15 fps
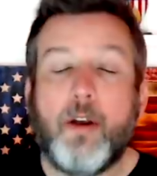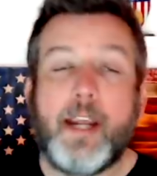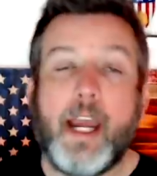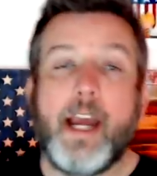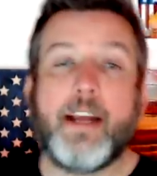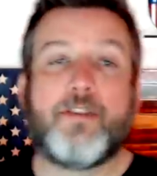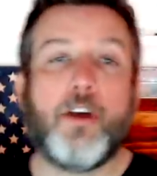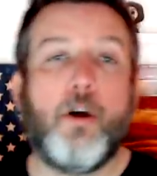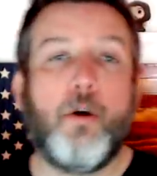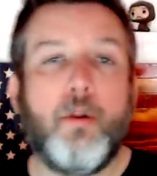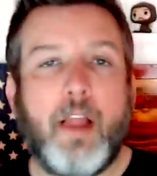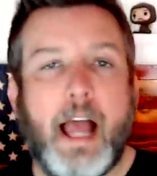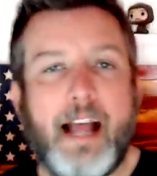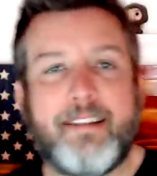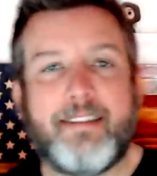Okay, so
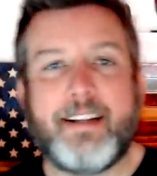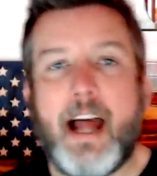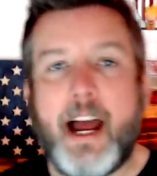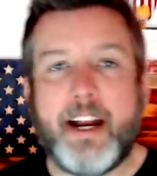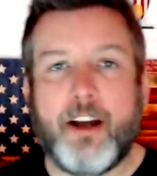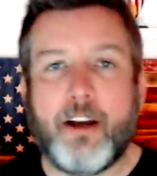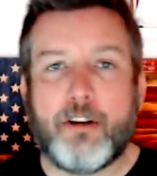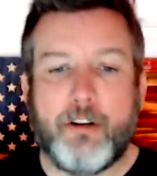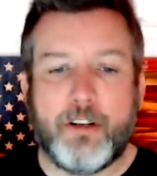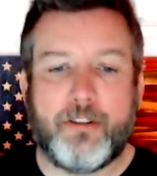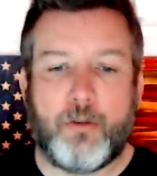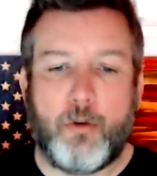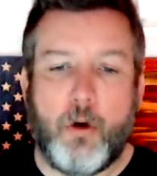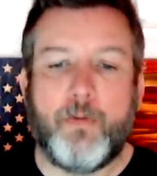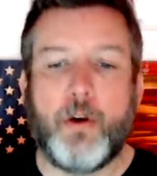last night on Chris
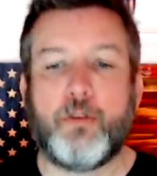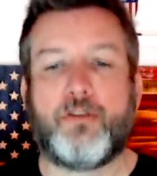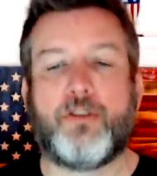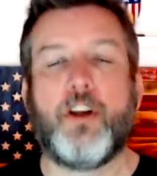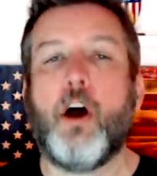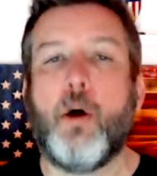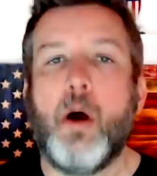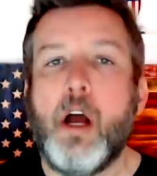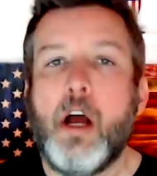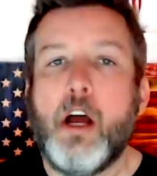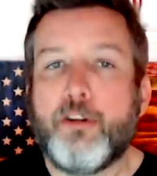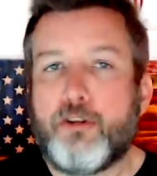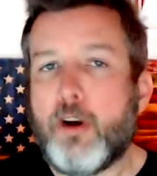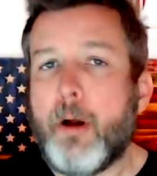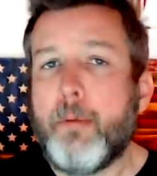Cuomo's show,
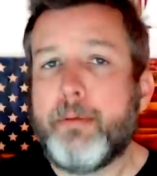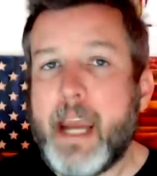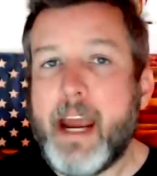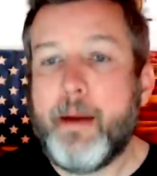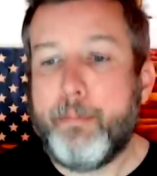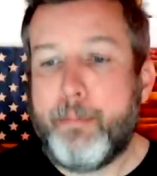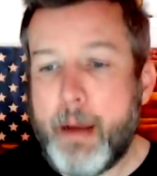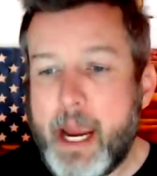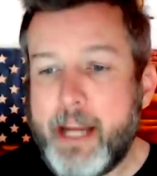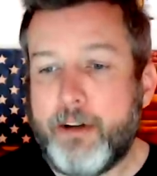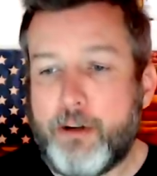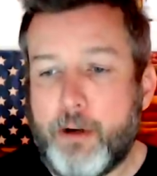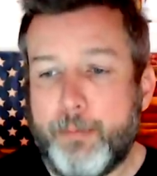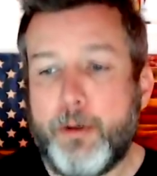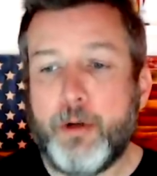Trump campaign
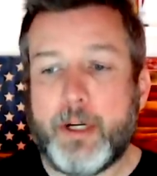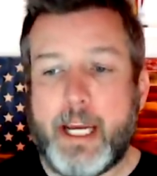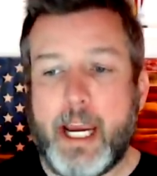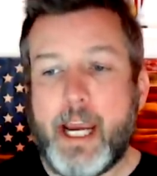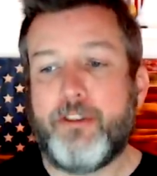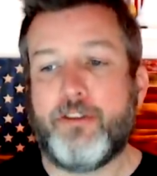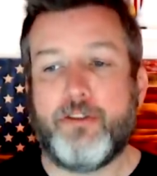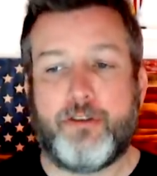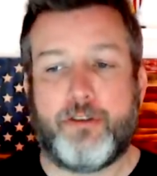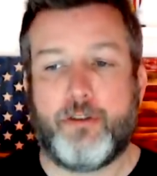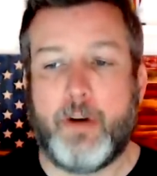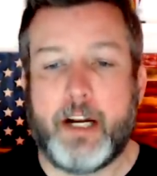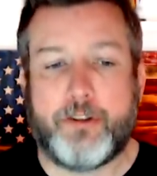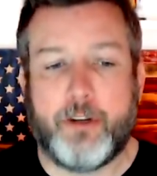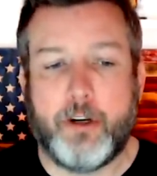communications
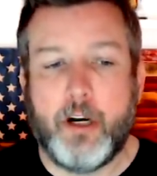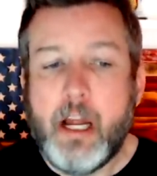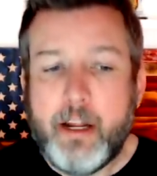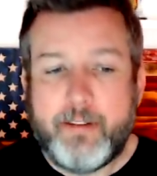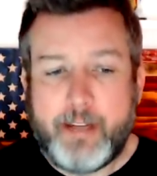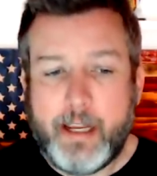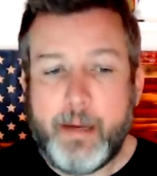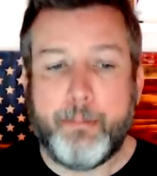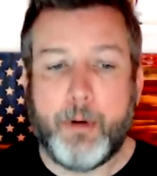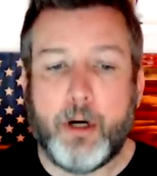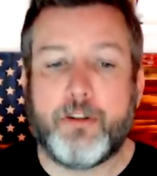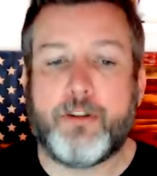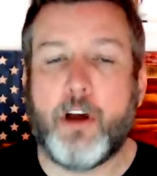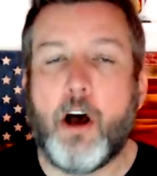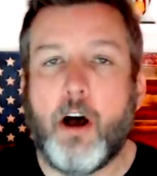director Tim
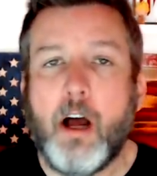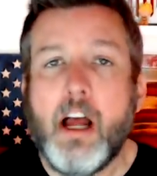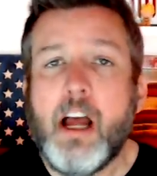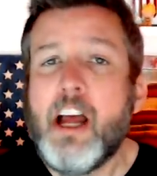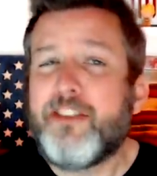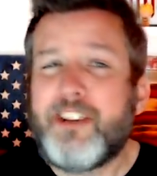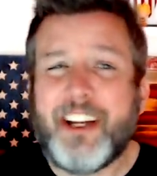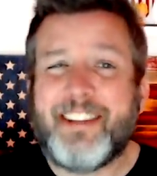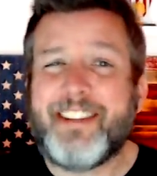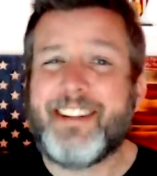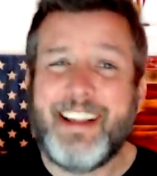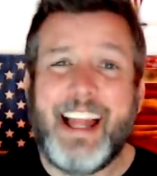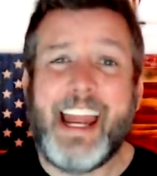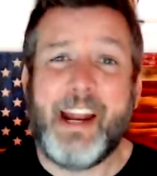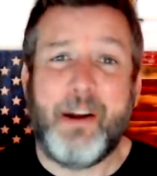Murtaugh just
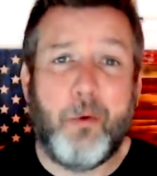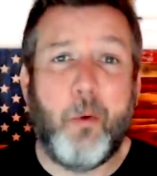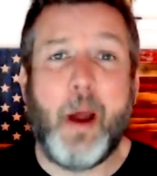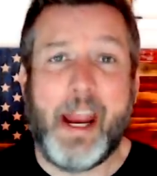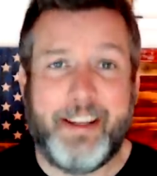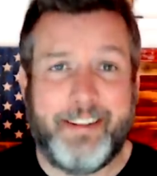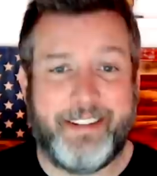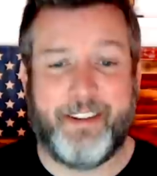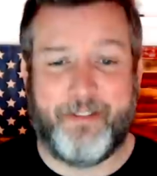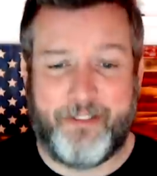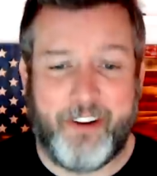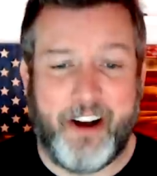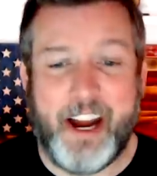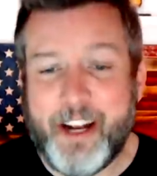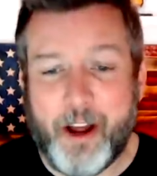laid waste to
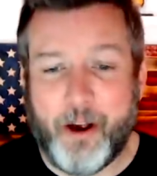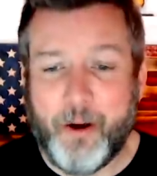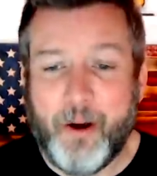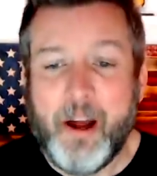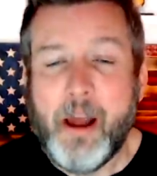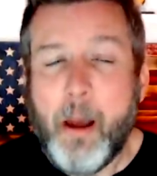Fredo,